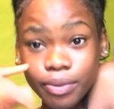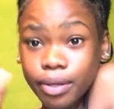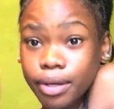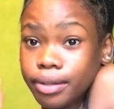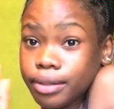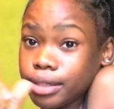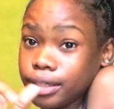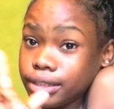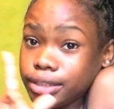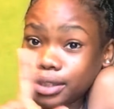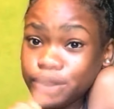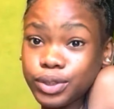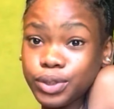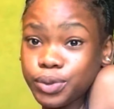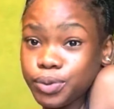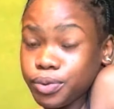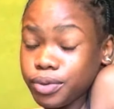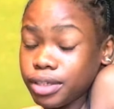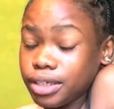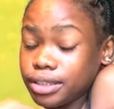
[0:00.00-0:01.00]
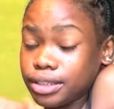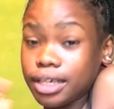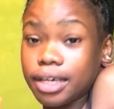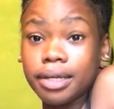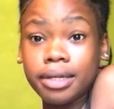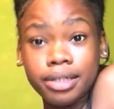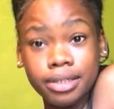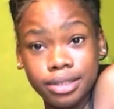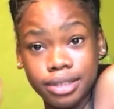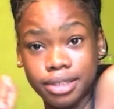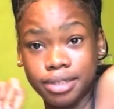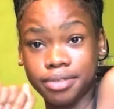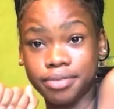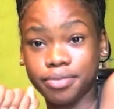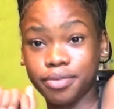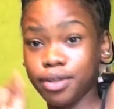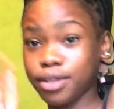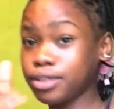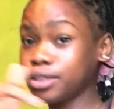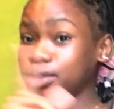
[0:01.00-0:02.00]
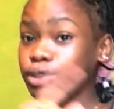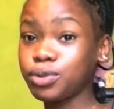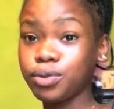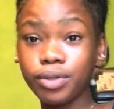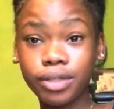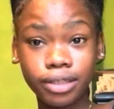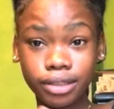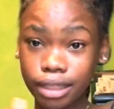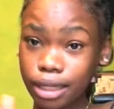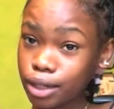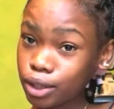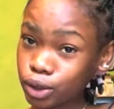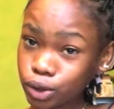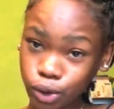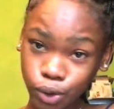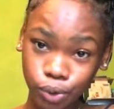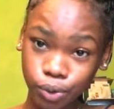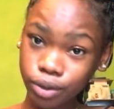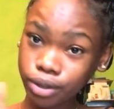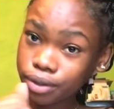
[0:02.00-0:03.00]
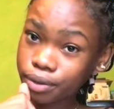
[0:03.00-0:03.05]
Nursing school is not easy. Nursing school is not a joke.